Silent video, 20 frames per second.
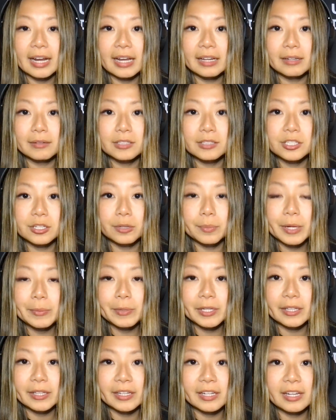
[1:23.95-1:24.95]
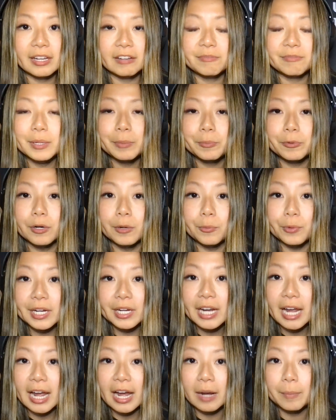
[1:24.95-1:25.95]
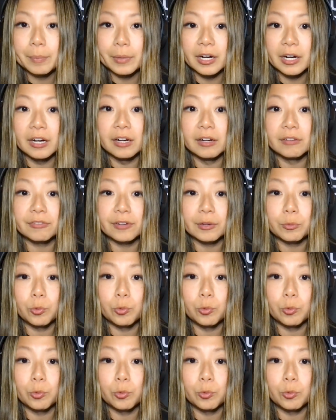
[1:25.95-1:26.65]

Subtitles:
And so maybe give people a recap of